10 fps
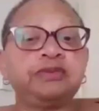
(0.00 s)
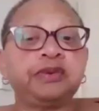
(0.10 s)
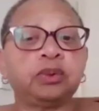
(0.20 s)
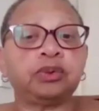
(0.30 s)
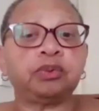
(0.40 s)

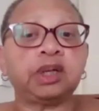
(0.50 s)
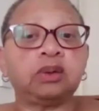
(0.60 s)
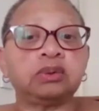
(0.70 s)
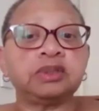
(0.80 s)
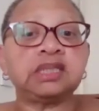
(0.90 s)
Fiona
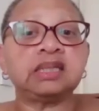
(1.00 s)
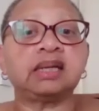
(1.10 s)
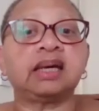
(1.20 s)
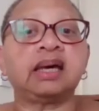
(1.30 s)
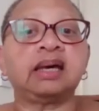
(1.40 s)
Reynolds,
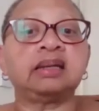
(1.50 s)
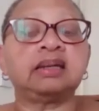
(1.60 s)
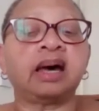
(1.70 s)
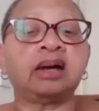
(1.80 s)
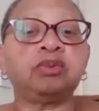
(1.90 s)
and
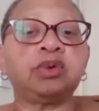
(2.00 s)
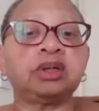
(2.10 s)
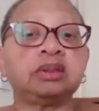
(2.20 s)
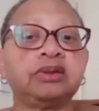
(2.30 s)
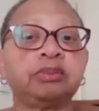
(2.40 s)
I
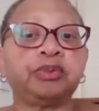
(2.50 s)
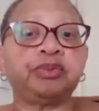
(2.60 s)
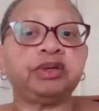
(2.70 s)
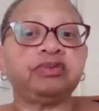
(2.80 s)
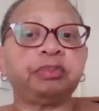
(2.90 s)
run the
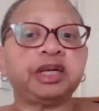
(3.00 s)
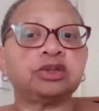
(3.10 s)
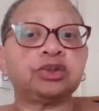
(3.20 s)
Bereavement